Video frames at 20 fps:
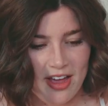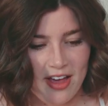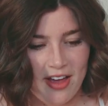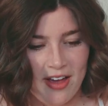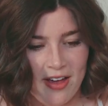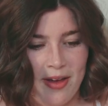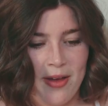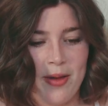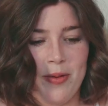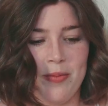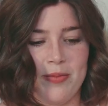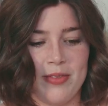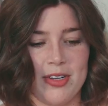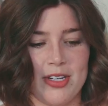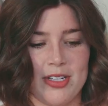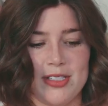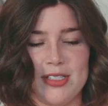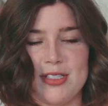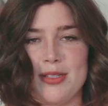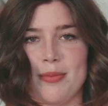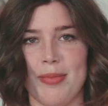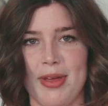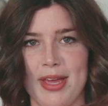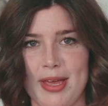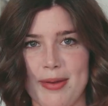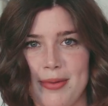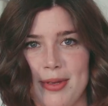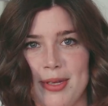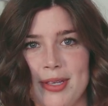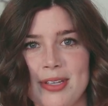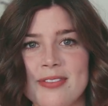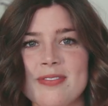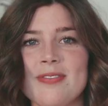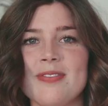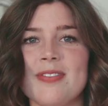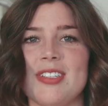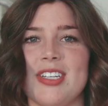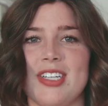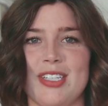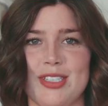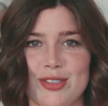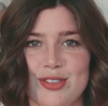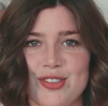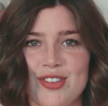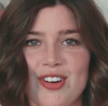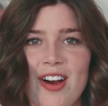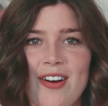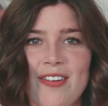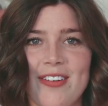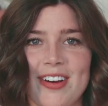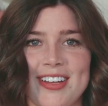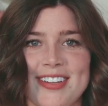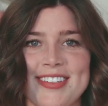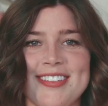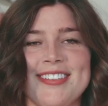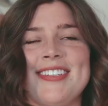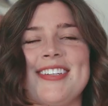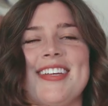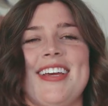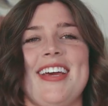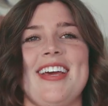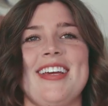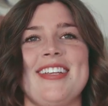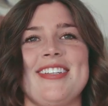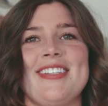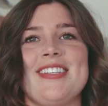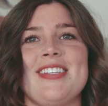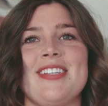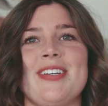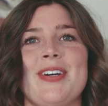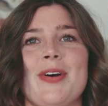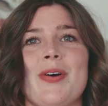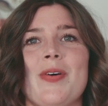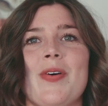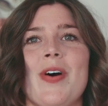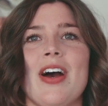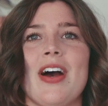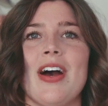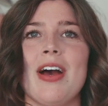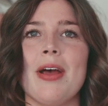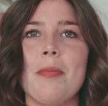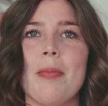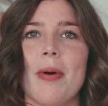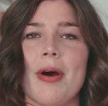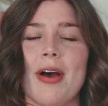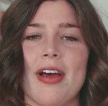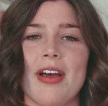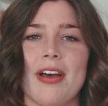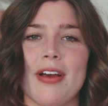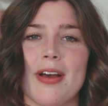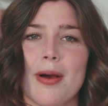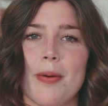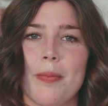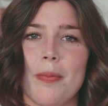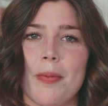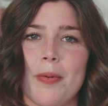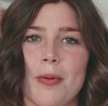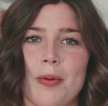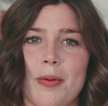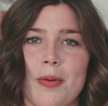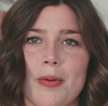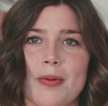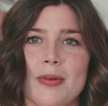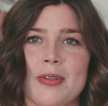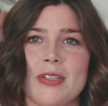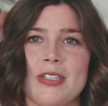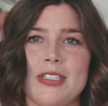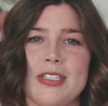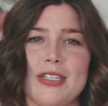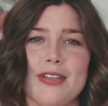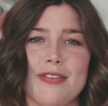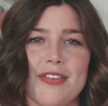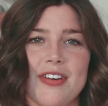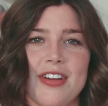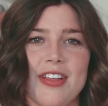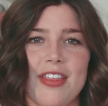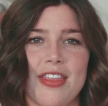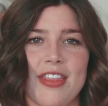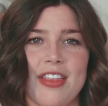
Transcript: because the baby is growing. And so I bought a couple different